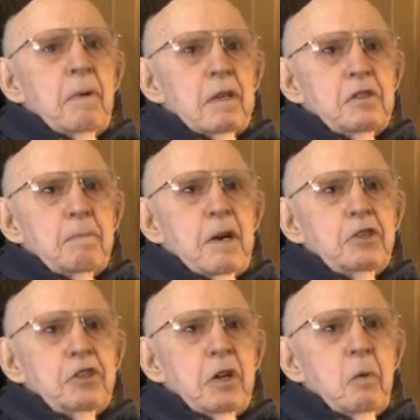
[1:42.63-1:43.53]

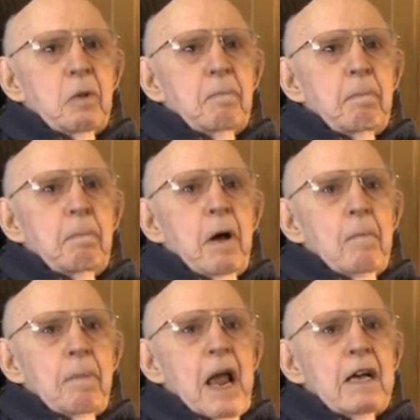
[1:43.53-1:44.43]
especially with
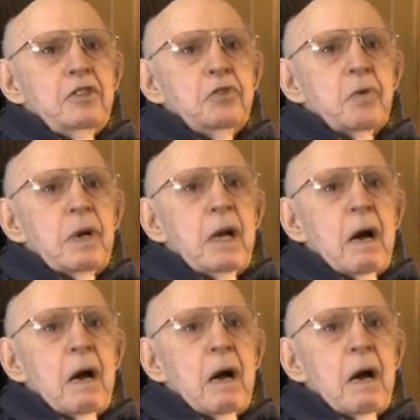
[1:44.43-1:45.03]
plastering